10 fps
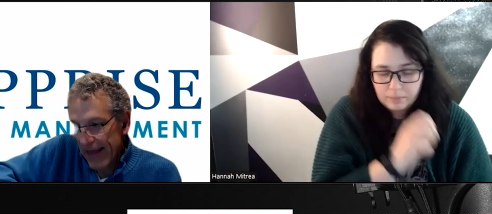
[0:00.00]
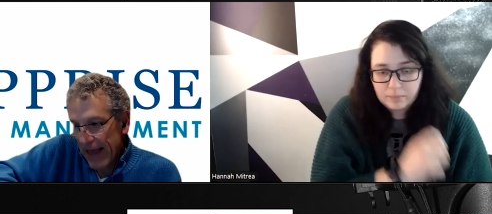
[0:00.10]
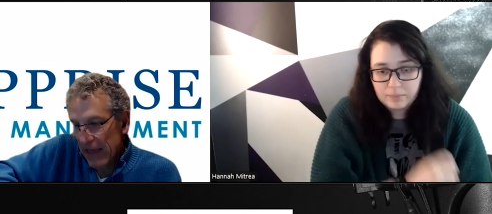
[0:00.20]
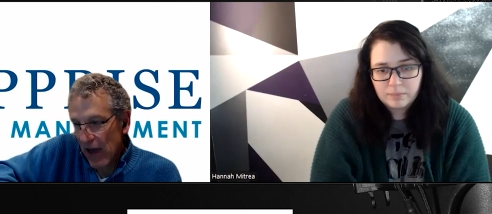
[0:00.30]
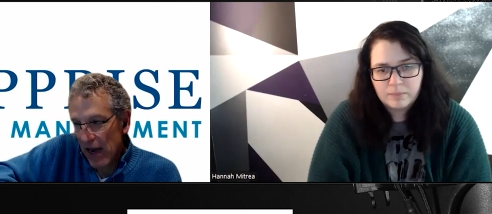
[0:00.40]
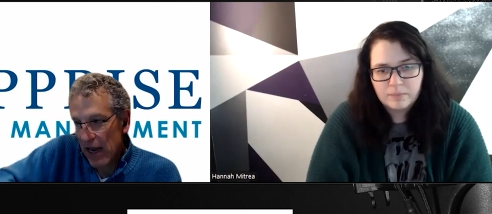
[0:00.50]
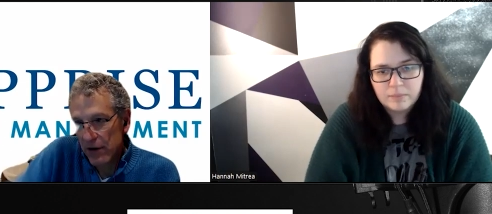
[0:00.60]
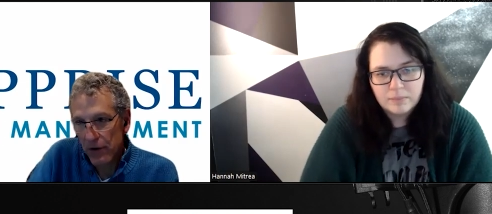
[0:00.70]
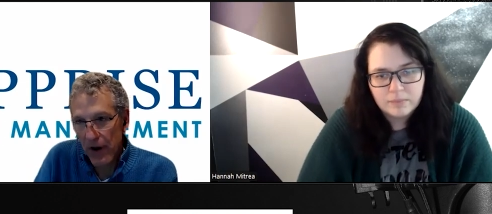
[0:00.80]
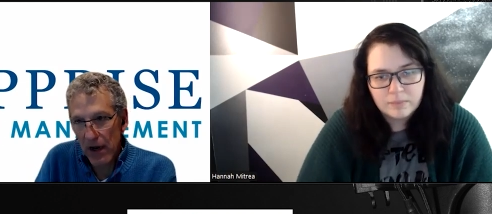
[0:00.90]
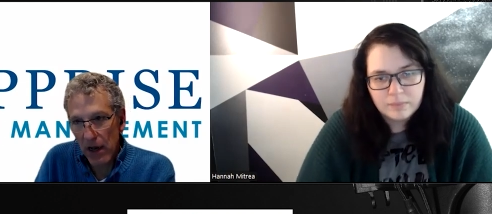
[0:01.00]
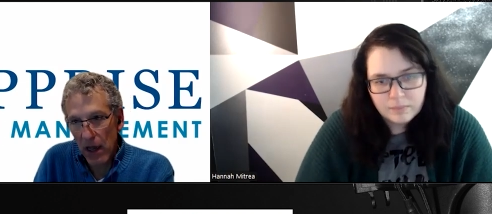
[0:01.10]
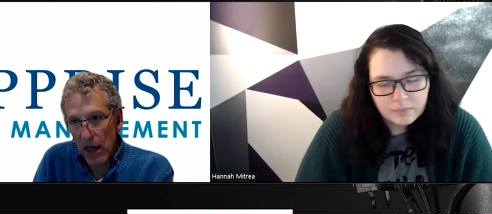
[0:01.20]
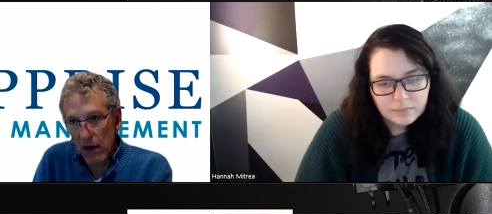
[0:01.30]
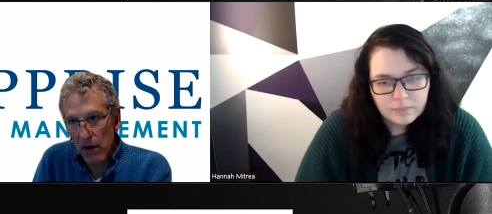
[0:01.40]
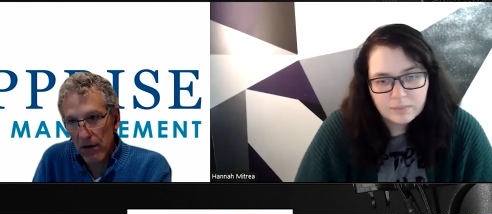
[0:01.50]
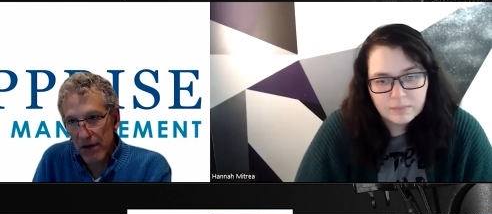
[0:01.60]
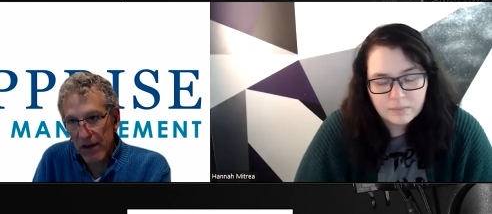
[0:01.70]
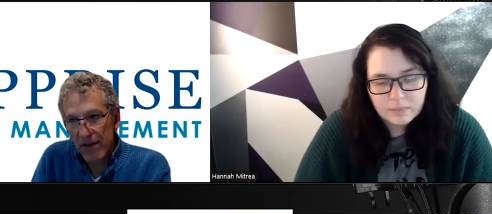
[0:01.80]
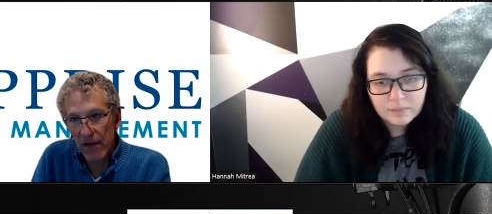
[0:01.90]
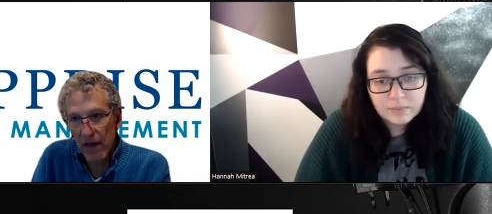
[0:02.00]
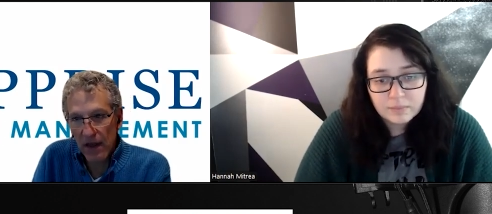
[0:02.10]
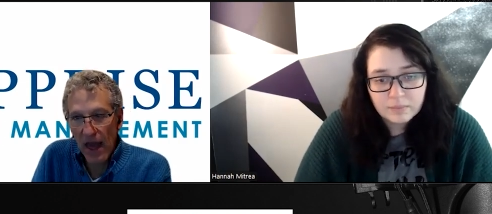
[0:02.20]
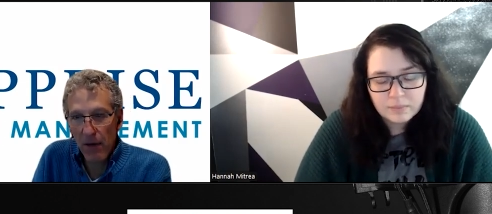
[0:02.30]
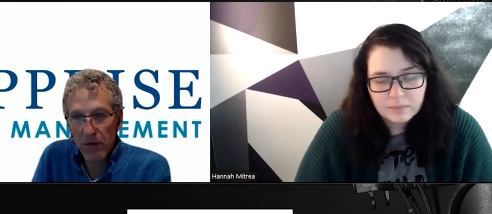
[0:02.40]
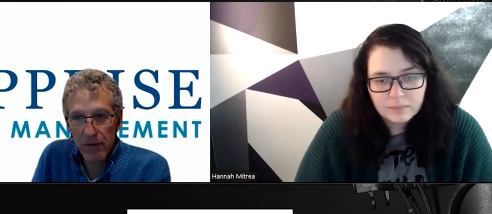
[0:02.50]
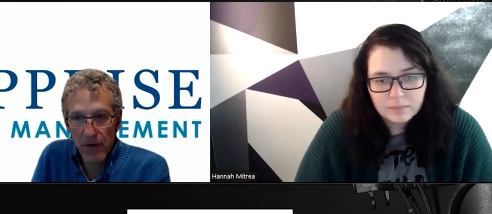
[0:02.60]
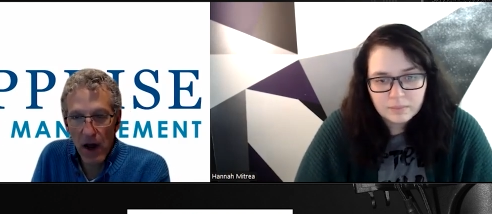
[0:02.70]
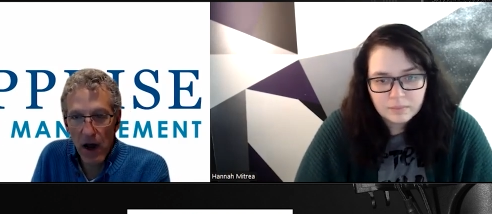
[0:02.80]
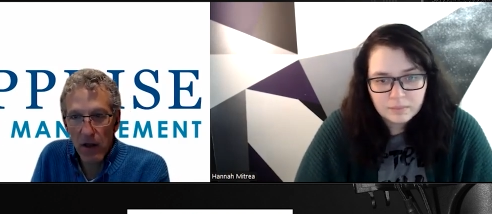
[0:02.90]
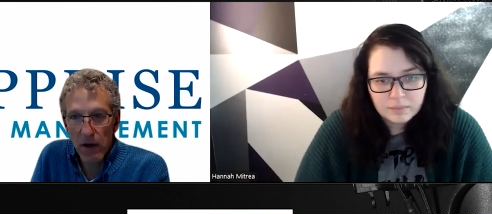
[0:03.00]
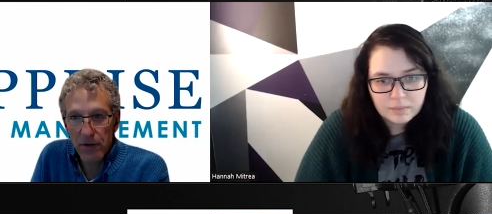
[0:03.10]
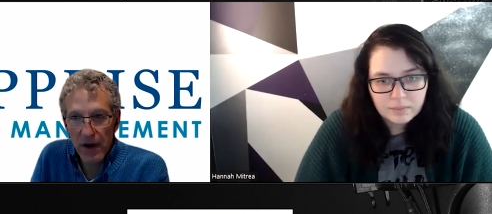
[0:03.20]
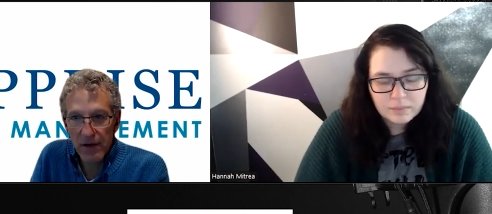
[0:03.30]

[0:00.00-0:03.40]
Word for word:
Speaker 1: it's kind of integrated in because I said the K was for knowledge, right?